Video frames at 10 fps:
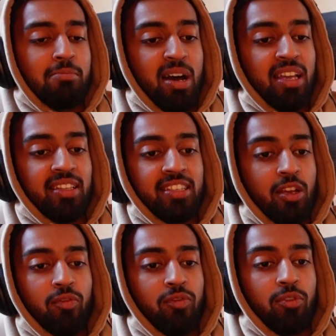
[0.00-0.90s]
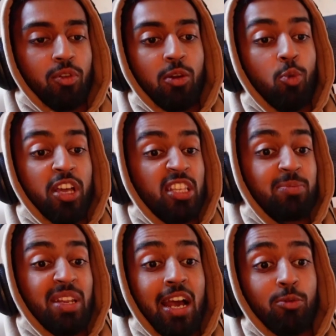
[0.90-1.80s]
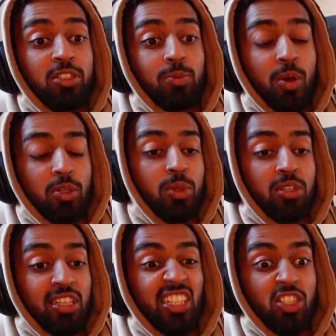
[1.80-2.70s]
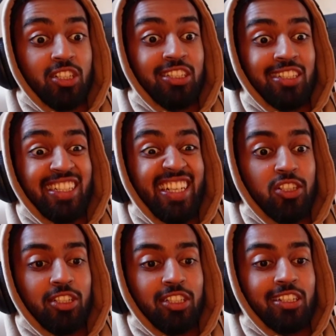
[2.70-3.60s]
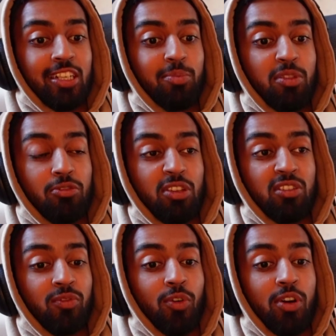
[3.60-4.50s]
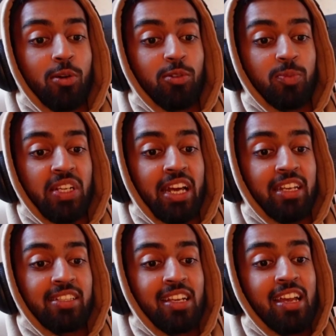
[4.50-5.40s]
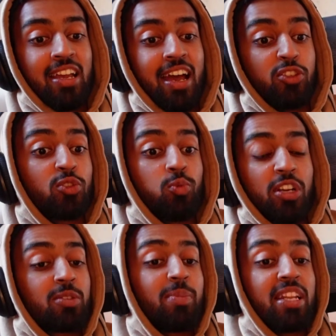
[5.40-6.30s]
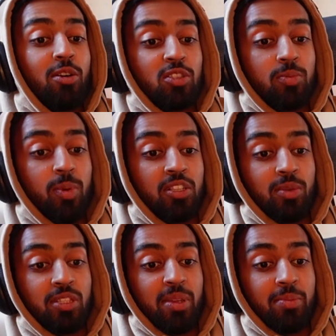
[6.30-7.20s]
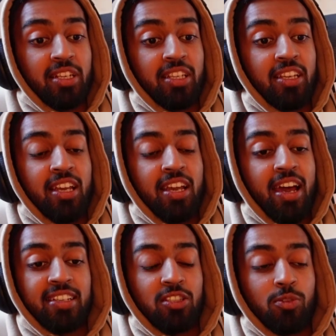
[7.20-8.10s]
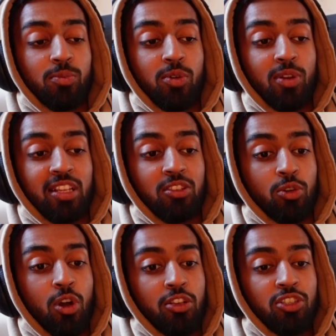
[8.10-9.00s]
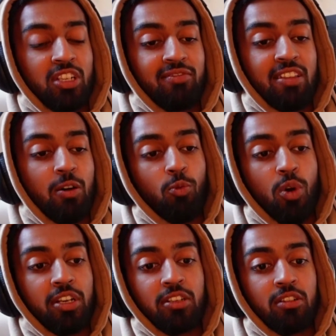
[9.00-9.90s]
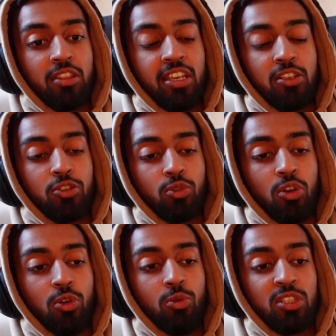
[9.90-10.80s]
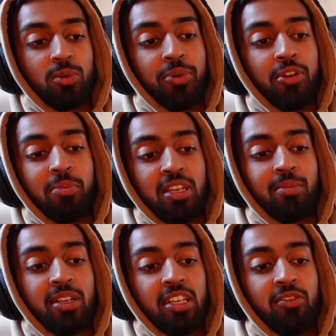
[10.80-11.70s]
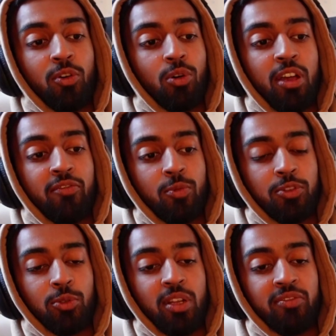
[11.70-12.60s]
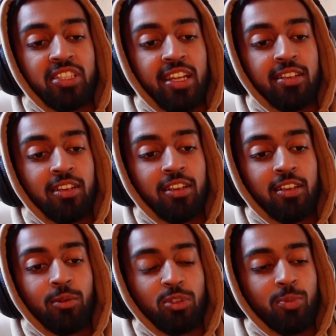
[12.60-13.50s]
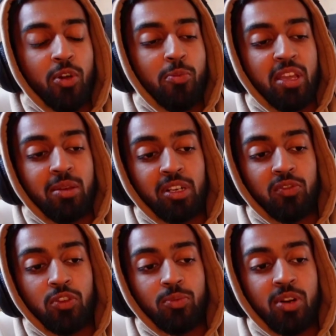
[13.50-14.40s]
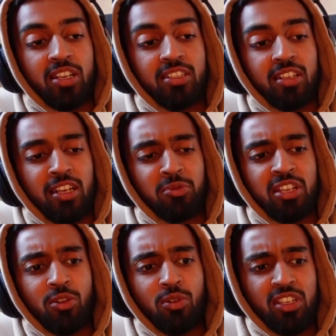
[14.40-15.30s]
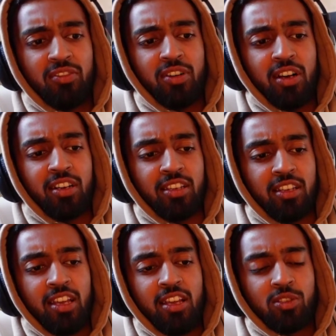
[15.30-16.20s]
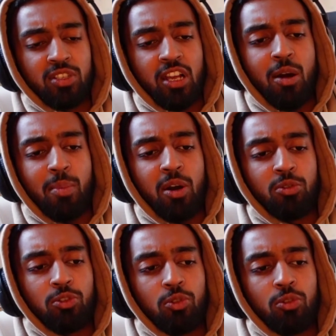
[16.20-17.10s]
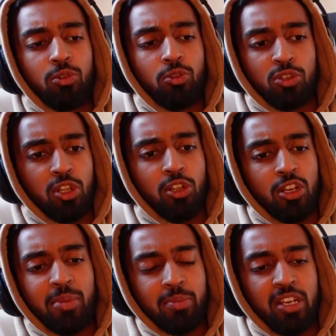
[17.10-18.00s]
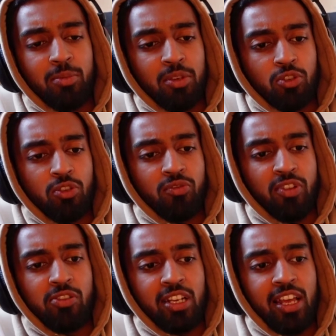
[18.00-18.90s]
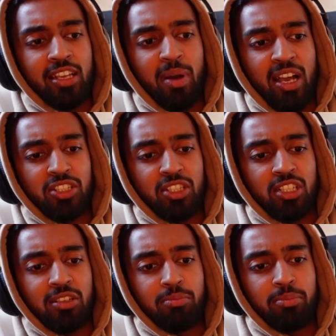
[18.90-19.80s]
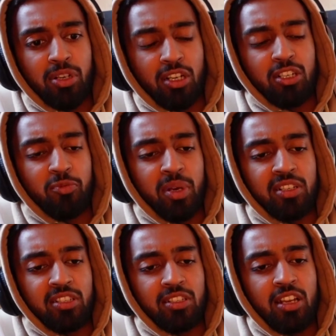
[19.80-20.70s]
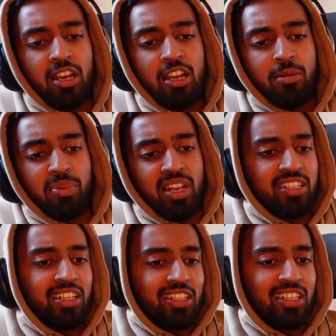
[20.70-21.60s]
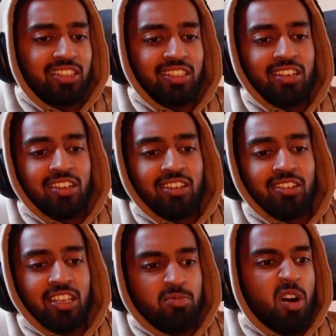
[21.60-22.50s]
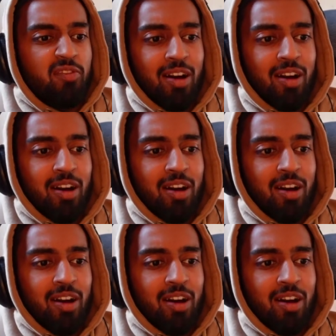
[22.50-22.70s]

mindset of, okay, work as many hours as possible, literally sleep 3 to 4 hours per night and just work as many hours as possible to make money. And I said to him, bro, like, you can't just have that one thing as your goal. What's the point of making money if everyone you love is dead? What's the point of making money if you're depressed? And he was like, oh yeah, fuck. Like, so I said, how about you're still gonna make money because you're a very like passionate, productive person, but let's at least keep our